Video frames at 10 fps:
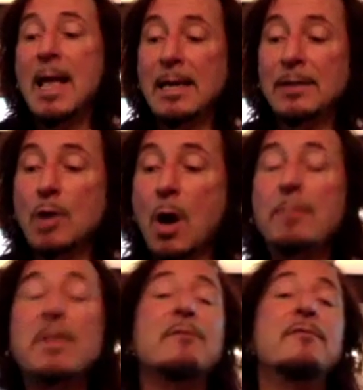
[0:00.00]
And it
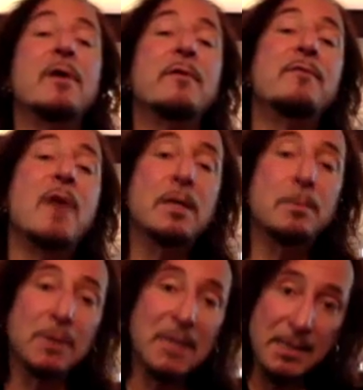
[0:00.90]
taught me a very
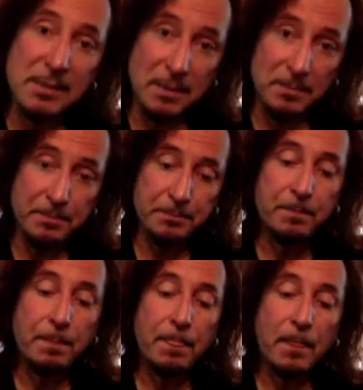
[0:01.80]
valuable lesson
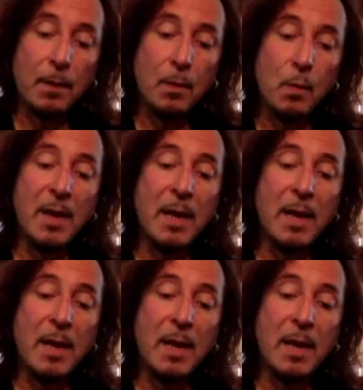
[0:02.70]
when I